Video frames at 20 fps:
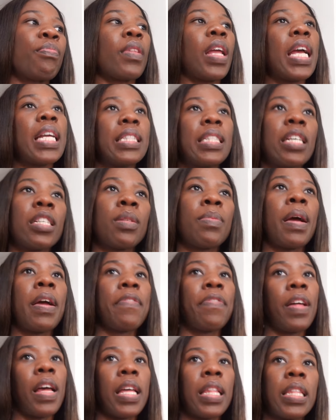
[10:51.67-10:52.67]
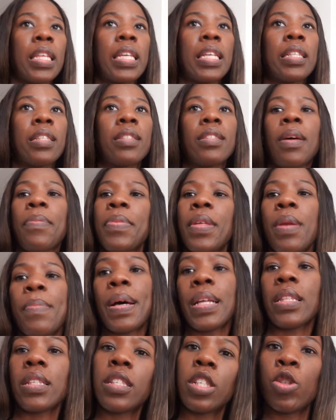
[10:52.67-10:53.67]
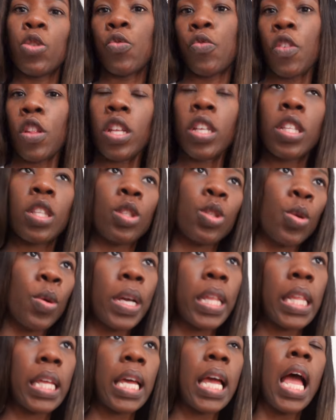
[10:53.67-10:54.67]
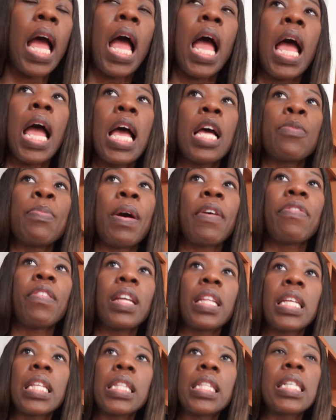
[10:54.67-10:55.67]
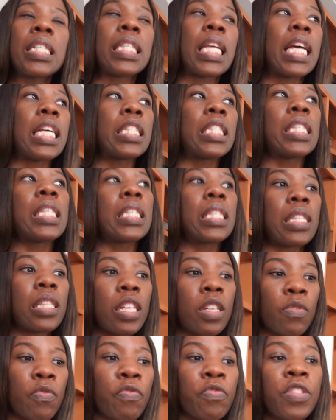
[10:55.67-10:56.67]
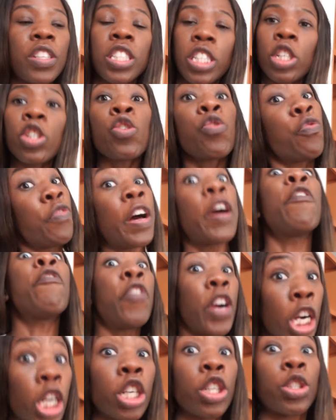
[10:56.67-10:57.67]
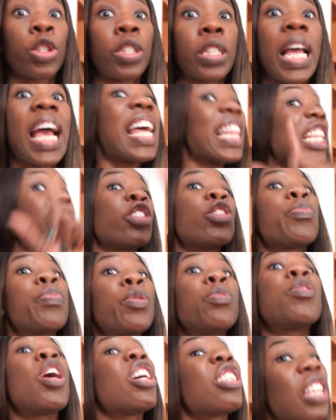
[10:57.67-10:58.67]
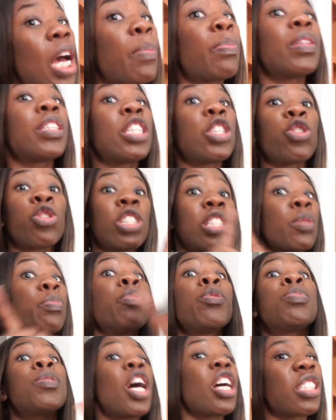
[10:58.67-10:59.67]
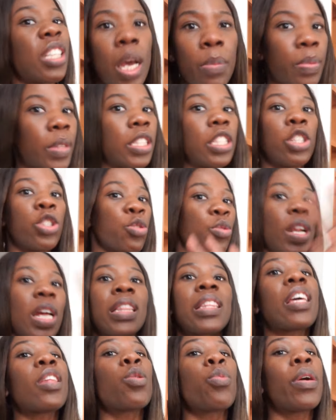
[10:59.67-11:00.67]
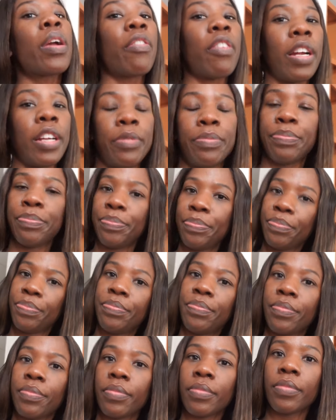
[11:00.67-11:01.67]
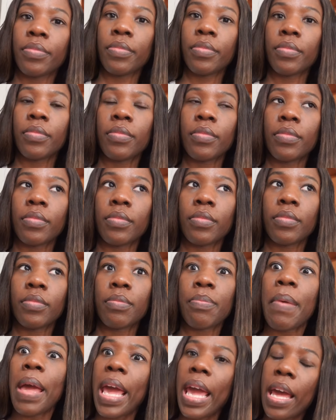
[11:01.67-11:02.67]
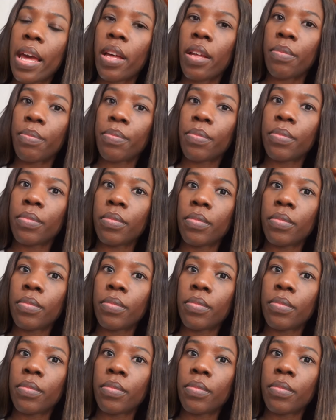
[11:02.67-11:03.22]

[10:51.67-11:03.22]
and tells my flight lead something about the tissue falling on the toilet. My flight lead looks and sees the, the tissue fell first, and then she pooped on top of the tissue because the poop's on top of the tissue, not the other way around ma'am.